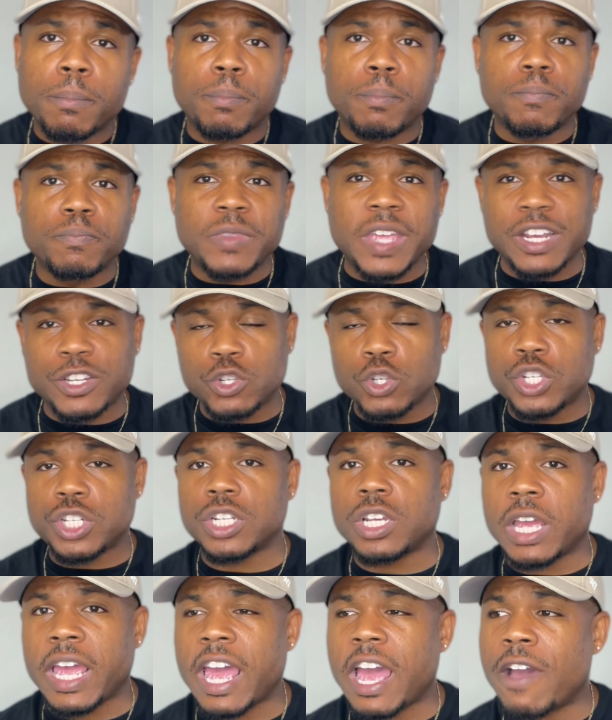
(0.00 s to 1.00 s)
That you should
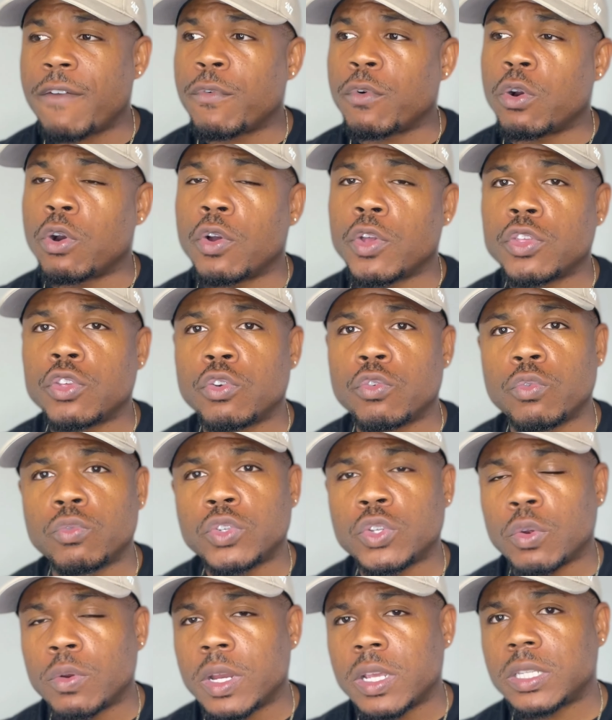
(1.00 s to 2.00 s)
have on you
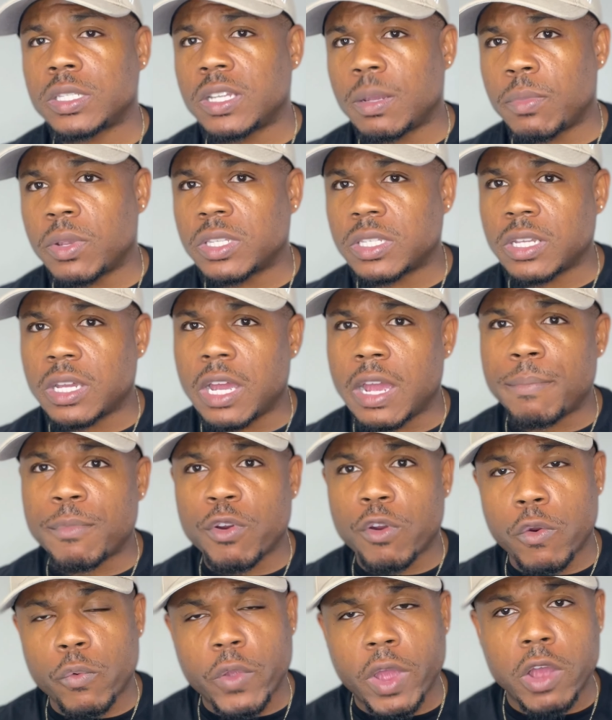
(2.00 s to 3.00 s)
during the summertime or
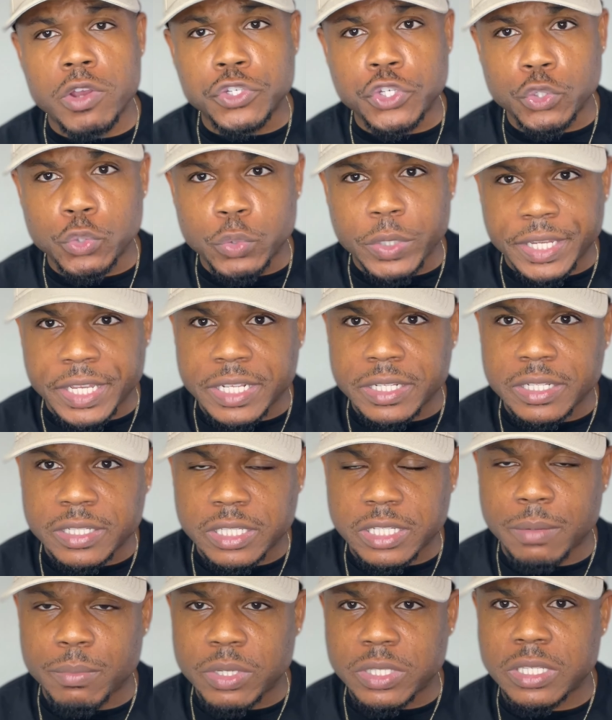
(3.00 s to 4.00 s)
around you in the
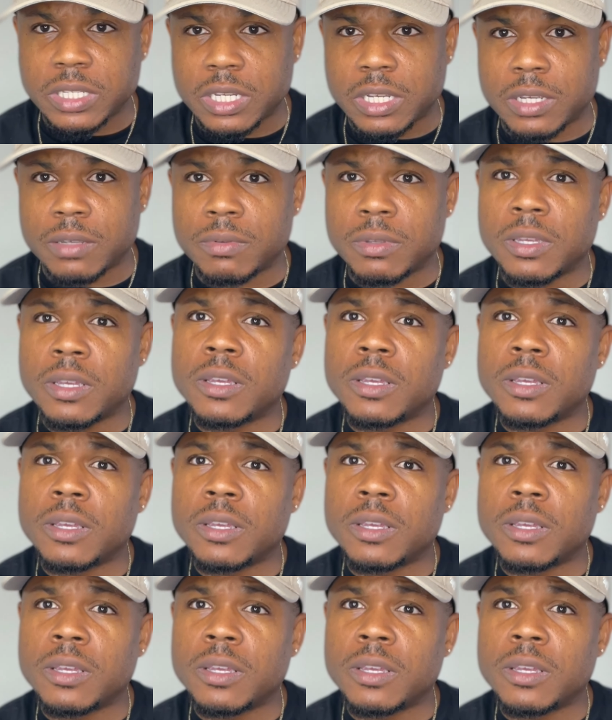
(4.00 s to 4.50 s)
summertime.